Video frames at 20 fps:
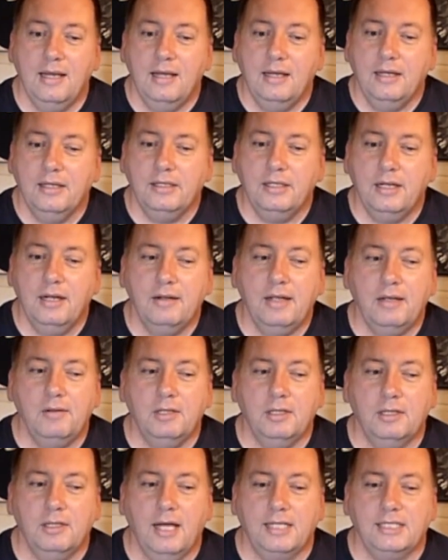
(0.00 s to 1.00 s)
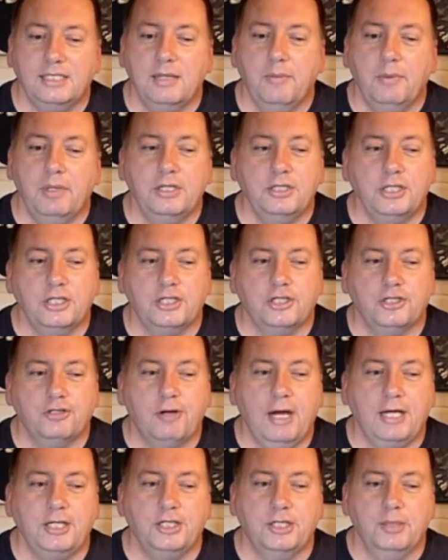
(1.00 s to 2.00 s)
You know, it looked like someone had just
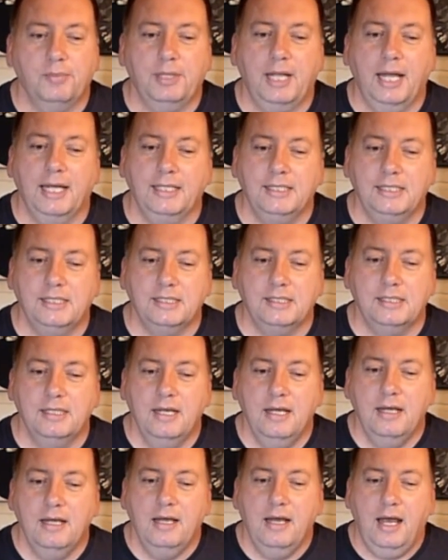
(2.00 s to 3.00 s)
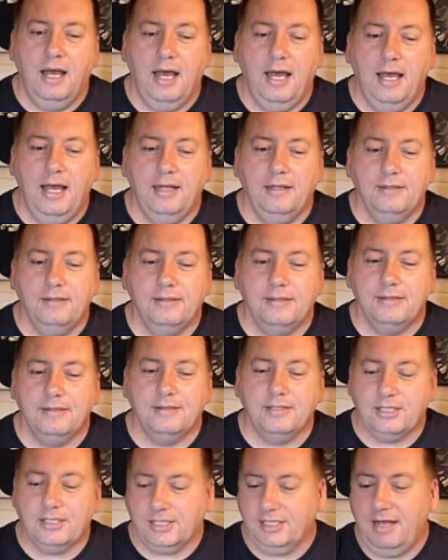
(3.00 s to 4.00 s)
trashed the place and
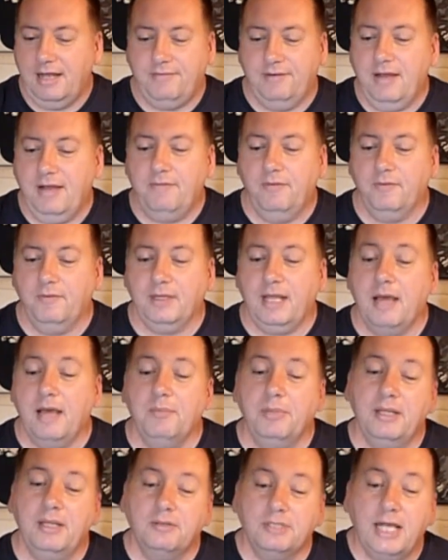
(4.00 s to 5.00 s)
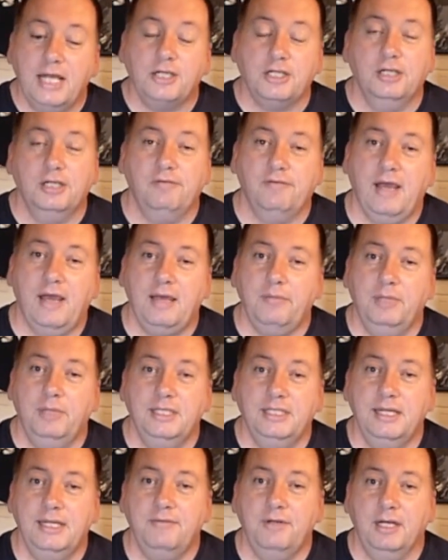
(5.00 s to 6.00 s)
just left everything there, but there was actually
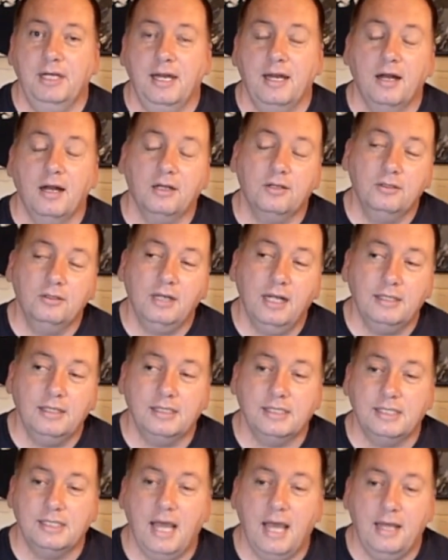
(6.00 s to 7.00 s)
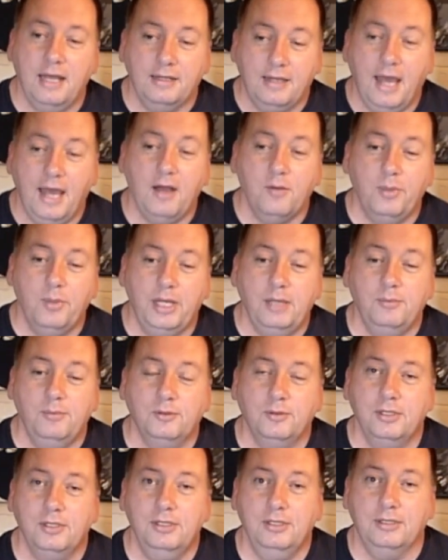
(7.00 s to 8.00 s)
families living in it. I couldn't understand how people
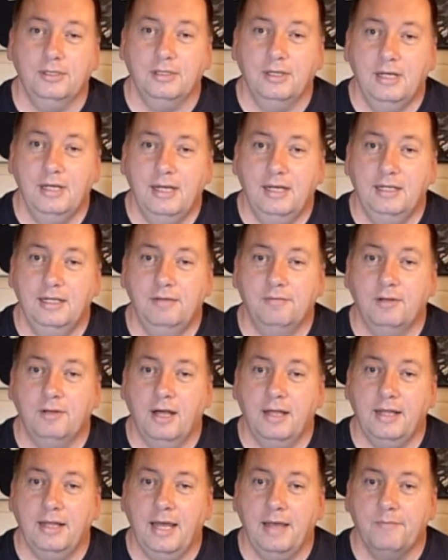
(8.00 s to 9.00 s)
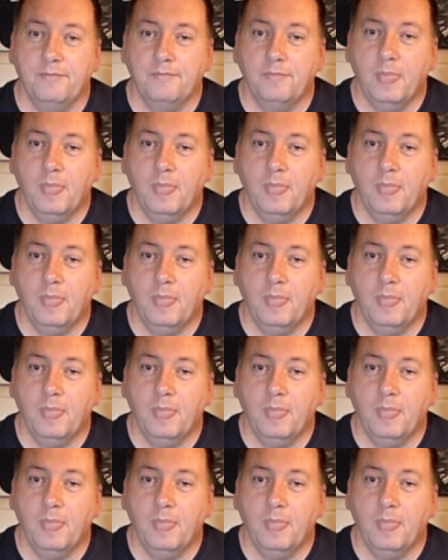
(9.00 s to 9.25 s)
could live like that.